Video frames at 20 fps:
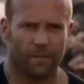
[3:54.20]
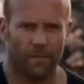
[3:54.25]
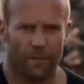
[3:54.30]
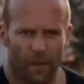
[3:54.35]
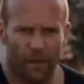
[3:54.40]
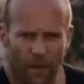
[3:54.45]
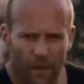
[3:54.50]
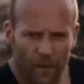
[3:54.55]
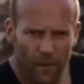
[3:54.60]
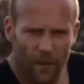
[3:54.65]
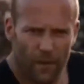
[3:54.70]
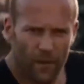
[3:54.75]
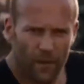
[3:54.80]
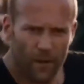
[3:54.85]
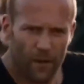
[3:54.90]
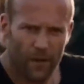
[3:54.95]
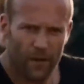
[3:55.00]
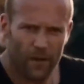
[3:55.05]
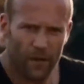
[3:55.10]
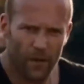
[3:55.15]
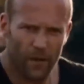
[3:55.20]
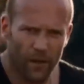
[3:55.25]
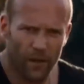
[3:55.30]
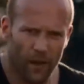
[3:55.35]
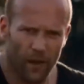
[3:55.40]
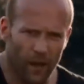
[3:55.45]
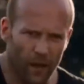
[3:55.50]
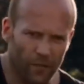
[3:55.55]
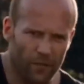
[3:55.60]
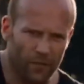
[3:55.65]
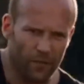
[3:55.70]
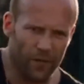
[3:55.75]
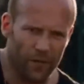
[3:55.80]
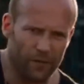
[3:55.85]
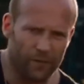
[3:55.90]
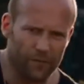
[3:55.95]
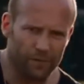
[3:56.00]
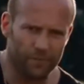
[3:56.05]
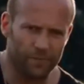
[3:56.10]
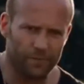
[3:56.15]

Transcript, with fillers: but that couldn't be further from the